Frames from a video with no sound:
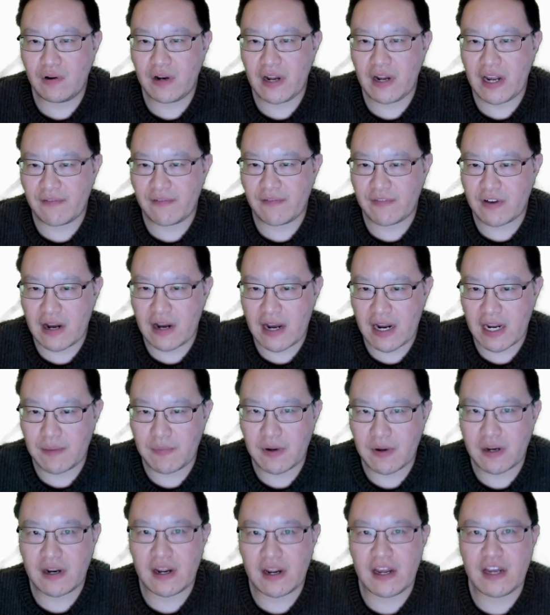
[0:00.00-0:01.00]
they have
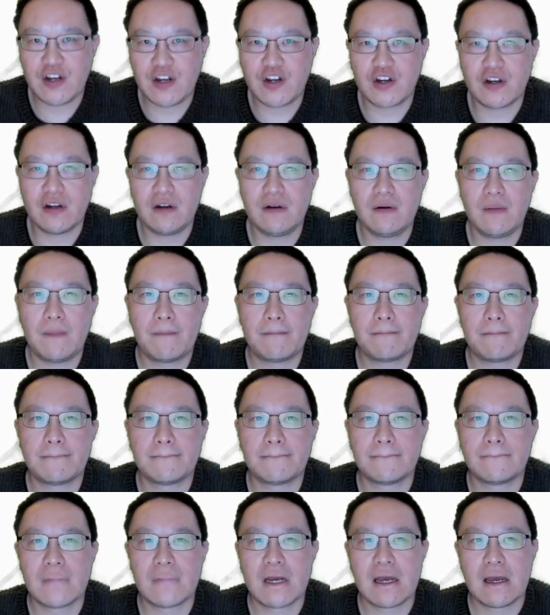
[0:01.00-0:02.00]
documentation.
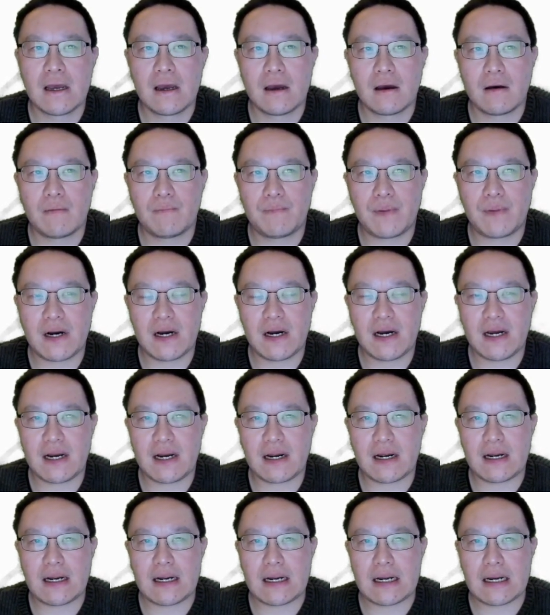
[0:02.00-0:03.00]
But
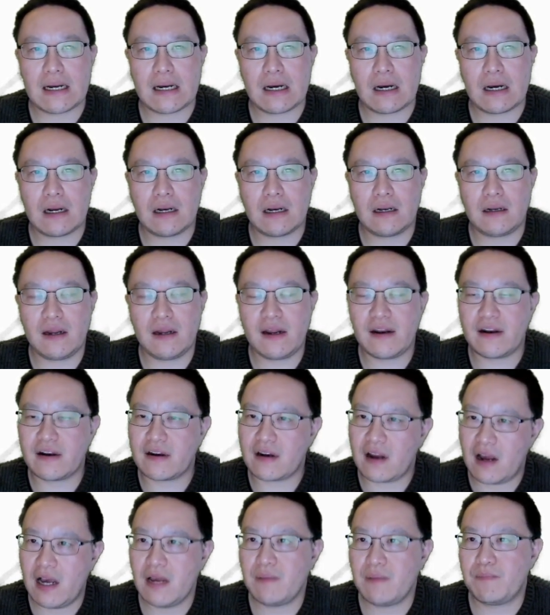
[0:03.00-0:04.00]
let's
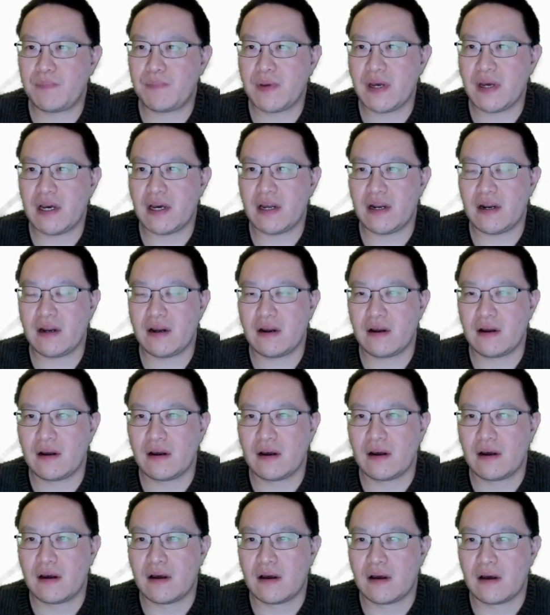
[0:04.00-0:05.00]
type in
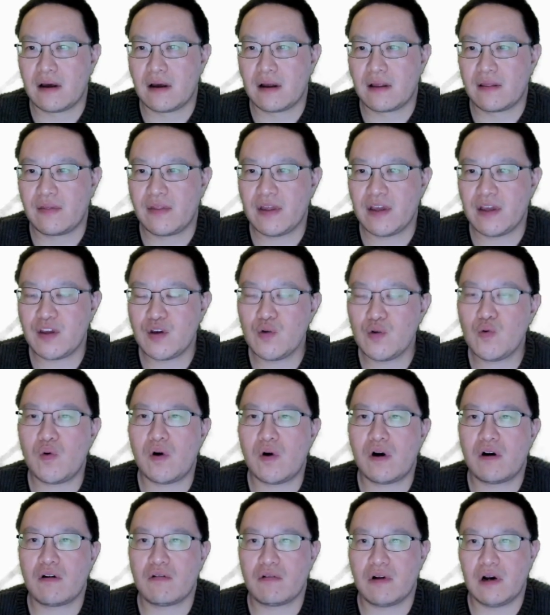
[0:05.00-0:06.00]
the
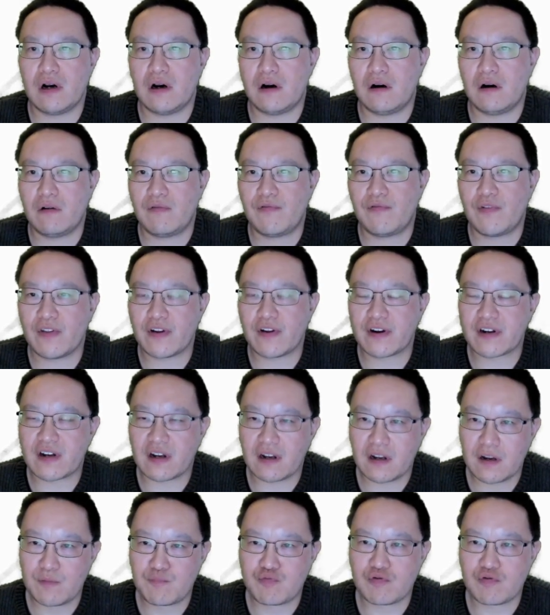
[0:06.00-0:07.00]
URL for the
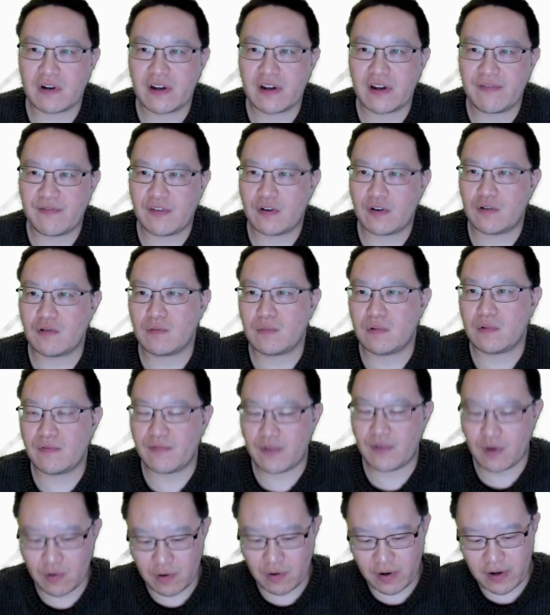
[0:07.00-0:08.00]
deliberately vulnerable
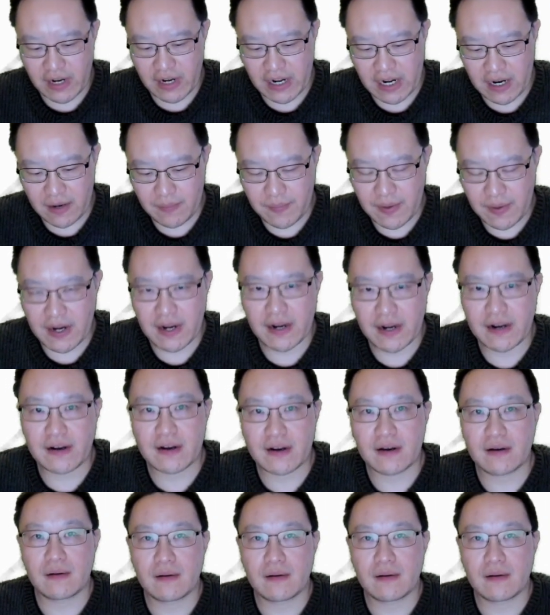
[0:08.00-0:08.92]
voter database